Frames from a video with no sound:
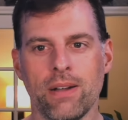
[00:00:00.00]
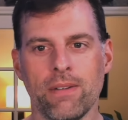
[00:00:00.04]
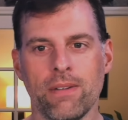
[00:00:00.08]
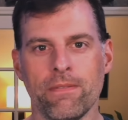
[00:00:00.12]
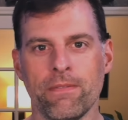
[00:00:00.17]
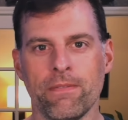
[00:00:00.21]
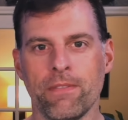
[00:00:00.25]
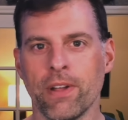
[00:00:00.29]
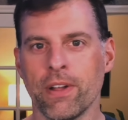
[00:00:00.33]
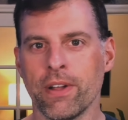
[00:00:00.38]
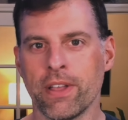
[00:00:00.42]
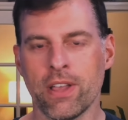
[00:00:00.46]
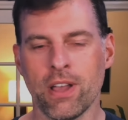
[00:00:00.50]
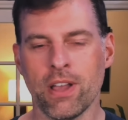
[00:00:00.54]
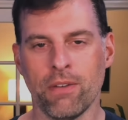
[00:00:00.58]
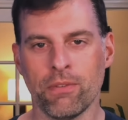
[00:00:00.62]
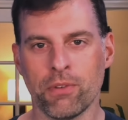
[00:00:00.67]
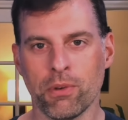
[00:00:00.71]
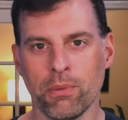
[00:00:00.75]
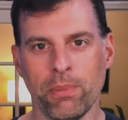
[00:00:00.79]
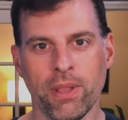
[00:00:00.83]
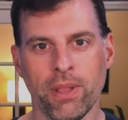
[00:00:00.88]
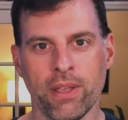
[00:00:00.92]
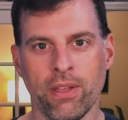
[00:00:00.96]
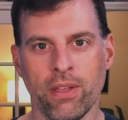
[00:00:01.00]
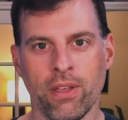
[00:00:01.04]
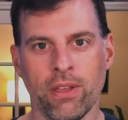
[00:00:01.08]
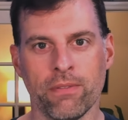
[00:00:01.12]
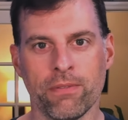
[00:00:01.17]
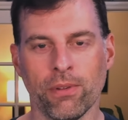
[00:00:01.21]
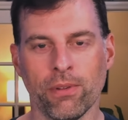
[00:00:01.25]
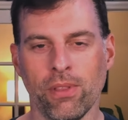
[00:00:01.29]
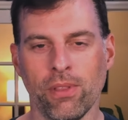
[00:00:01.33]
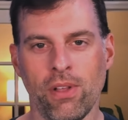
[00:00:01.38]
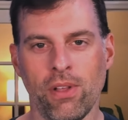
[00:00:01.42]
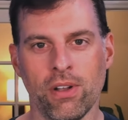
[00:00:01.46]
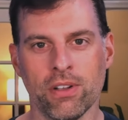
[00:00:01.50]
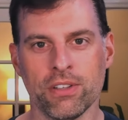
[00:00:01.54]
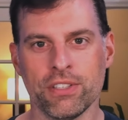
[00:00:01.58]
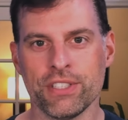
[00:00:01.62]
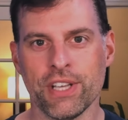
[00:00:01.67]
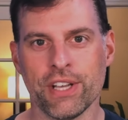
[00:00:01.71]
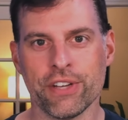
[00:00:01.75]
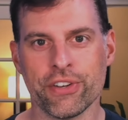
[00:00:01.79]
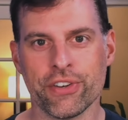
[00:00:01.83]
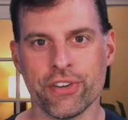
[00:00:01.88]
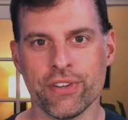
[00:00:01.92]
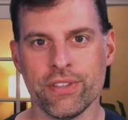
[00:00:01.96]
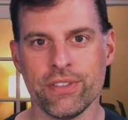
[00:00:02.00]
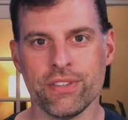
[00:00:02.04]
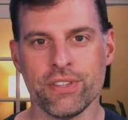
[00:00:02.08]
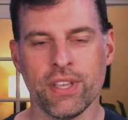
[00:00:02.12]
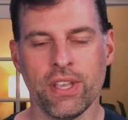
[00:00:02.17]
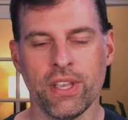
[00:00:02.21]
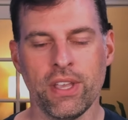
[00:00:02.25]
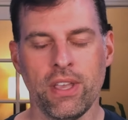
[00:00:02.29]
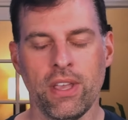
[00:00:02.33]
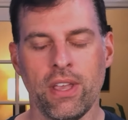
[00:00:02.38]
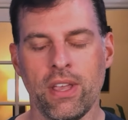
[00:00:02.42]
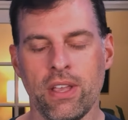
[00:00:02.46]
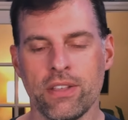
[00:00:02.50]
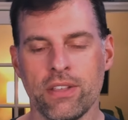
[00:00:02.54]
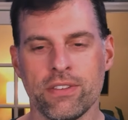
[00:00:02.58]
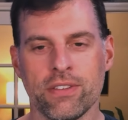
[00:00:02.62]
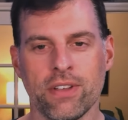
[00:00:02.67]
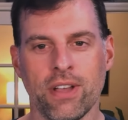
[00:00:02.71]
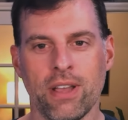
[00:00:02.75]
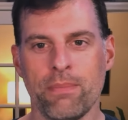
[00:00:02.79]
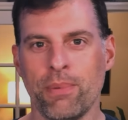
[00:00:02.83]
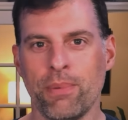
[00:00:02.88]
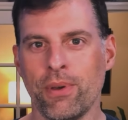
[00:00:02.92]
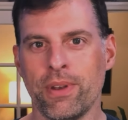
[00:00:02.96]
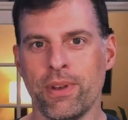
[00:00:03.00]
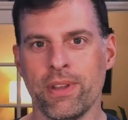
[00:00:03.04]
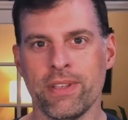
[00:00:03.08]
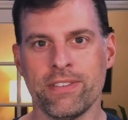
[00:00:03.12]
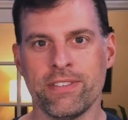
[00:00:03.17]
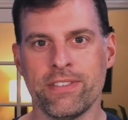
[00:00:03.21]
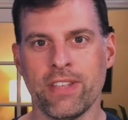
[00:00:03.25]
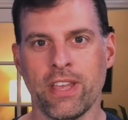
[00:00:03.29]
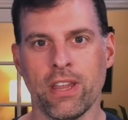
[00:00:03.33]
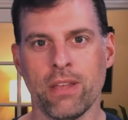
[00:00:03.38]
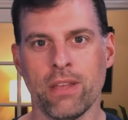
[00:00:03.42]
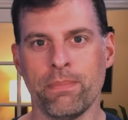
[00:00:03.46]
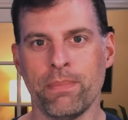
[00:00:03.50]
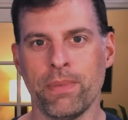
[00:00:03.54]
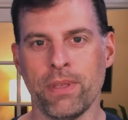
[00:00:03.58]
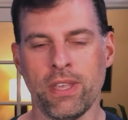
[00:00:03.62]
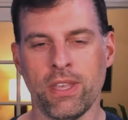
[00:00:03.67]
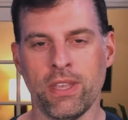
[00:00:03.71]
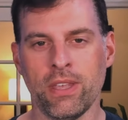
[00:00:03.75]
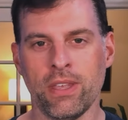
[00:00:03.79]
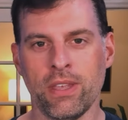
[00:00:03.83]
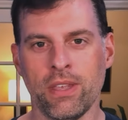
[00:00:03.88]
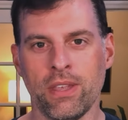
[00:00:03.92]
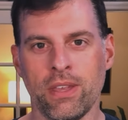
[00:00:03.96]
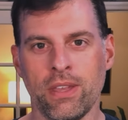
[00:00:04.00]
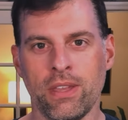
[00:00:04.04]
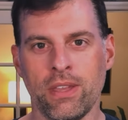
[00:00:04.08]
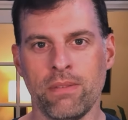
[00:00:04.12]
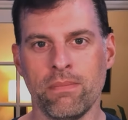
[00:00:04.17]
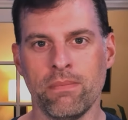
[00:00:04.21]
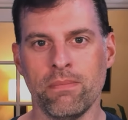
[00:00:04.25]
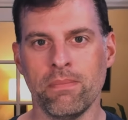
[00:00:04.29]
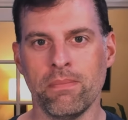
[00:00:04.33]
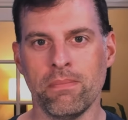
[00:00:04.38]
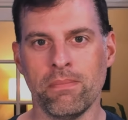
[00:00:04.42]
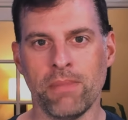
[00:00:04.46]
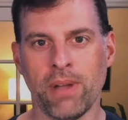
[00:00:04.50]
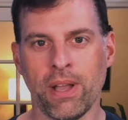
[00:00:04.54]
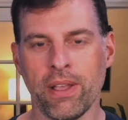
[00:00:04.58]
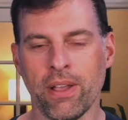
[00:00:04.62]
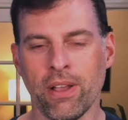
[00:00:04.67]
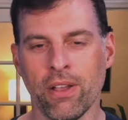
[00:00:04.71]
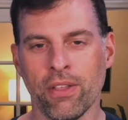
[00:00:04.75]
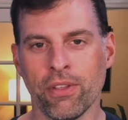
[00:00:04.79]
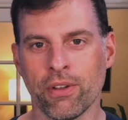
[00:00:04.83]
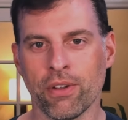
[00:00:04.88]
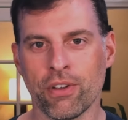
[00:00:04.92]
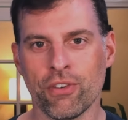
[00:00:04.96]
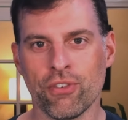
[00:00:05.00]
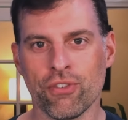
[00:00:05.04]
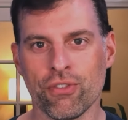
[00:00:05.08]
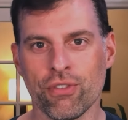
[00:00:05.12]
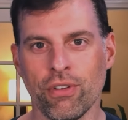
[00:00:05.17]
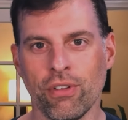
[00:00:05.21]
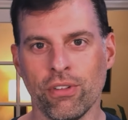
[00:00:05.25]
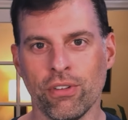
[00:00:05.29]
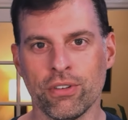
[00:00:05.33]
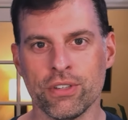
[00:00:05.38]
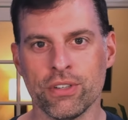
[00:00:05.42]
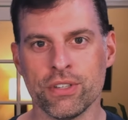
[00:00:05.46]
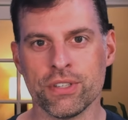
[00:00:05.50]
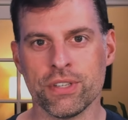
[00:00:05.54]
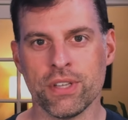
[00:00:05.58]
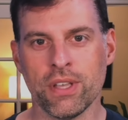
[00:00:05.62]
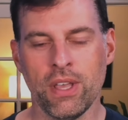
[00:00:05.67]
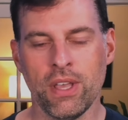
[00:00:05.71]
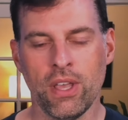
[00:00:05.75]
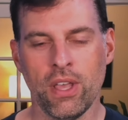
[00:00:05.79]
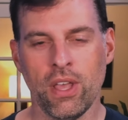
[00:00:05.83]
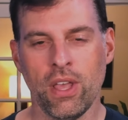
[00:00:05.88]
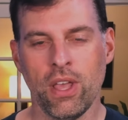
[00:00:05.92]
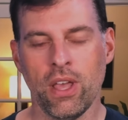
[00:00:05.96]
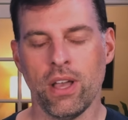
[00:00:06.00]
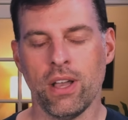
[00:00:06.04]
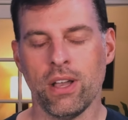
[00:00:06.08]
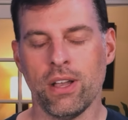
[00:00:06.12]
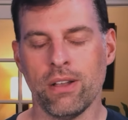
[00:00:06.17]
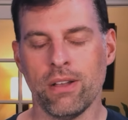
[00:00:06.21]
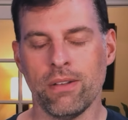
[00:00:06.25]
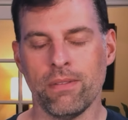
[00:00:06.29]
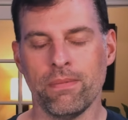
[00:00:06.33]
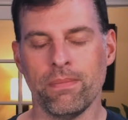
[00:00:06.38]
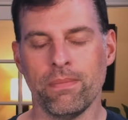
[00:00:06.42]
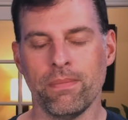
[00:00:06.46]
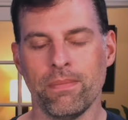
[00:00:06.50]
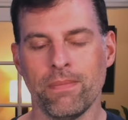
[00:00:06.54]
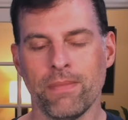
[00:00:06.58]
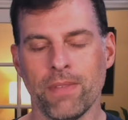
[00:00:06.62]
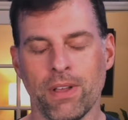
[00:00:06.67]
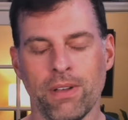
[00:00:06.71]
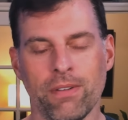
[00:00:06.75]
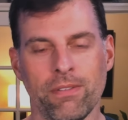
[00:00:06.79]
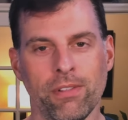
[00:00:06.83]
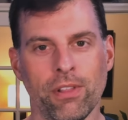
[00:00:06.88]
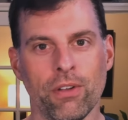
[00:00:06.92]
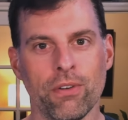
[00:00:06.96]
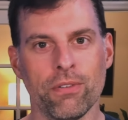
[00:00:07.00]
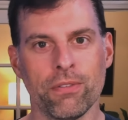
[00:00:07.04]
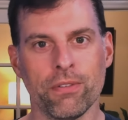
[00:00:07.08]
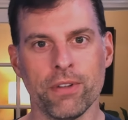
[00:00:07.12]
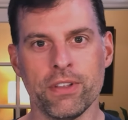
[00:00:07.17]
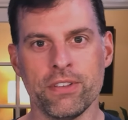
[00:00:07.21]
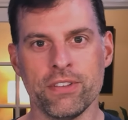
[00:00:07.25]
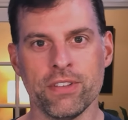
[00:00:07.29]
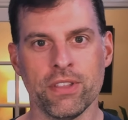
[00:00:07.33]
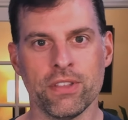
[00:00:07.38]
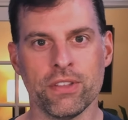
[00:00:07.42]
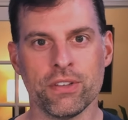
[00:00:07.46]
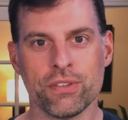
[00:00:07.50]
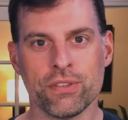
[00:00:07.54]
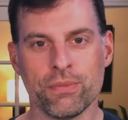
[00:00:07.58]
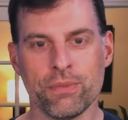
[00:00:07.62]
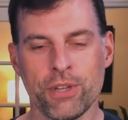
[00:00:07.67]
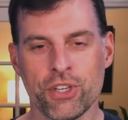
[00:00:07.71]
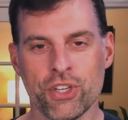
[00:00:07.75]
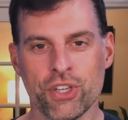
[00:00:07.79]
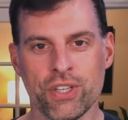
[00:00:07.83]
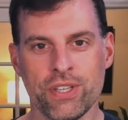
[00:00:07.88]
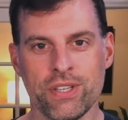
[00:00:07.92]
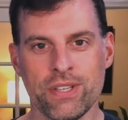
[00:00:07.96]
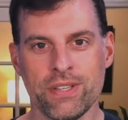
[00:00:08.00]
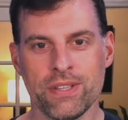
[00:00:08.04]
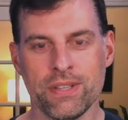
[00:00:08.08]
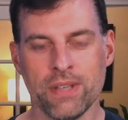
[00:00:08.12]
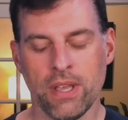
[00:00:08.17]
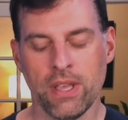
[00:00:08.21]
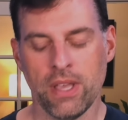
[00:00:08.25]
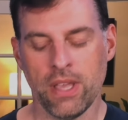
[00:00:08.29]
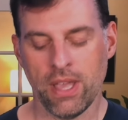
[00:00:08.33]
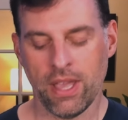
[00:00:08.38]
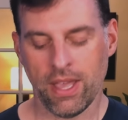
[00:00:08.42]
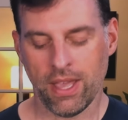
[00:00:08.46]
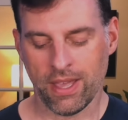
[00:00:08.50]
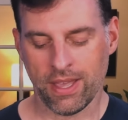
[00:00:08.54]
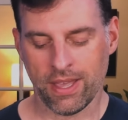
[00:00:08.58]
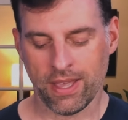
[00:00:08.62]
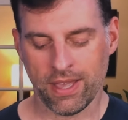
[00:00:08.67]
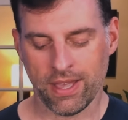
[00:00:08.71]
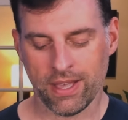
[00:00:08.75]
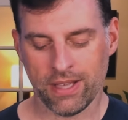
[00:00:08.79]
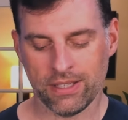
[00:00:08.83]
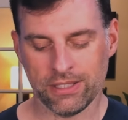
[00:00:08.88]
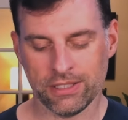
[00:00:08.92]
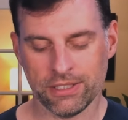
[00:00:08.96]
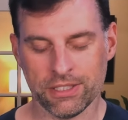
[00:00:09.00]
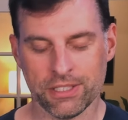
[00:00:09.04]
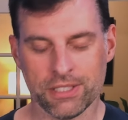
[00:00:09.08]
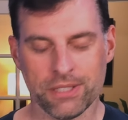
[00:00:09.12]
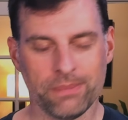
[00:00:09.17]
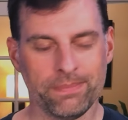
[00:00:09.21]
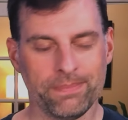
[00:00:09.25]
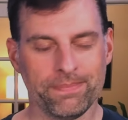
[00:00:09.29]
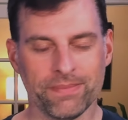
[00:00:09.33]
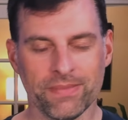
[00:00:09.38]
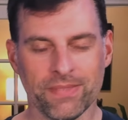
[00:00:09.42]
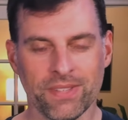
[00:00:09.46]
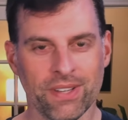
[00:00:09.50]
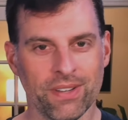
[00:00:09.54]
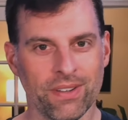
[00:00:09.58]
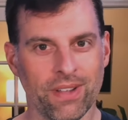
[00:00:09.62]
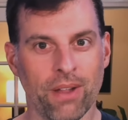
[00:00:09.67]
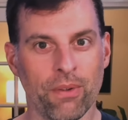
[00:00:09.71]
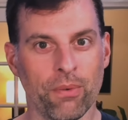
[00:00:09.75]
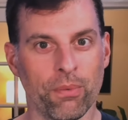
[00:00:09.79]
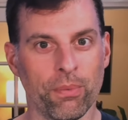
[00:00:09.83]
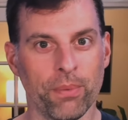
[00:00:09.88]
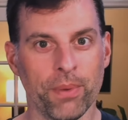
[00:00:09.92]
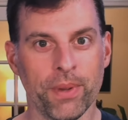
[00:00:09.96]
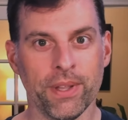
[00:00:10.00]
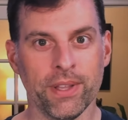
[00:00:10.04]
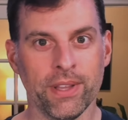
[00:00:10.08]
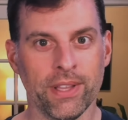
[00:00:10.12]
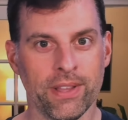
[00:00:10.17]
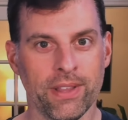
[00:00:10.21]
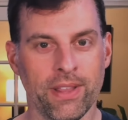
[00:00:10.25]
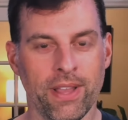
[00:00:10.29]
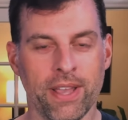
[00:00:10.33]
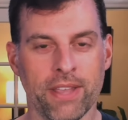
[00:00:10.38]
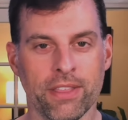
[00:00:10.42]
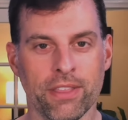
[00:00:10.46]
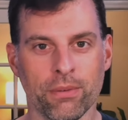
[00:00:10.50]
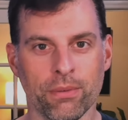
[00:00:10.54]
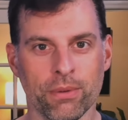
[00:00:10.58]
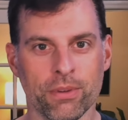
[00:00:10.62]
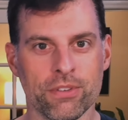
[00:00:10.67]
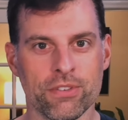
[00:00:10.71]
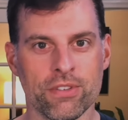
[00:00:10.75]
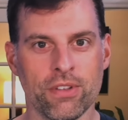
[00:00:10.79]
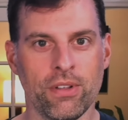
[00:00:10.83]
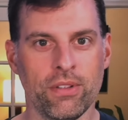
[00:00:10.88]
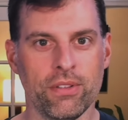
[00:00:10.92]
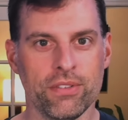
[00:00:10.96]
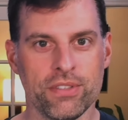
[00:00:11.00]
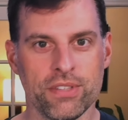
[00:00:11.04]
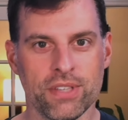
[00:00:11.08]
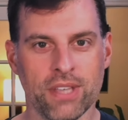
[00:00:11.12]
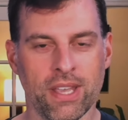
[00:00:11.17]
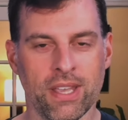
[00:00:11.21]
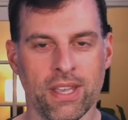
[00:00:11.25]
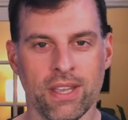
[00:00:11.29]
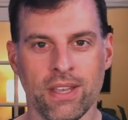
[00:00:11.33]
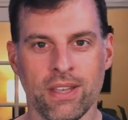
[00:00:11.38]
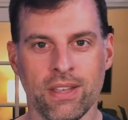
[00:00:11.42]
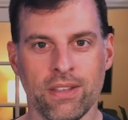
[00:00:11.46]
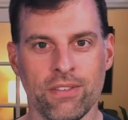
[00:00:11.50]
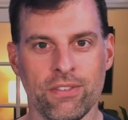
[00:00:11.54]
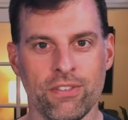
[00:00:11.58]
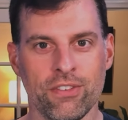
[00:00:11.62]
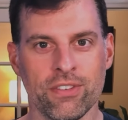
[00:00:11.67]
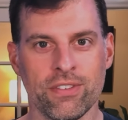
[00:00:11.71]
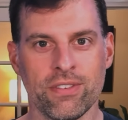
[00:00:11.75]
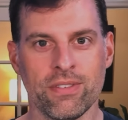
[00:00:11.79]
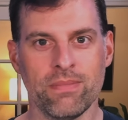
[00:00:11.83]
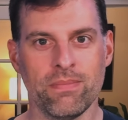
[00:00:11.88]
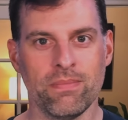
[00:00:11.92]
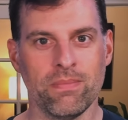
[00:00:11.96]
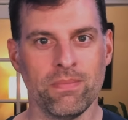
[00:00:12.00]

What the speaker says: very comfortable to play on for long sessions. So I put a setup in my other controllers of low freeze other switches, and I really like the results, and just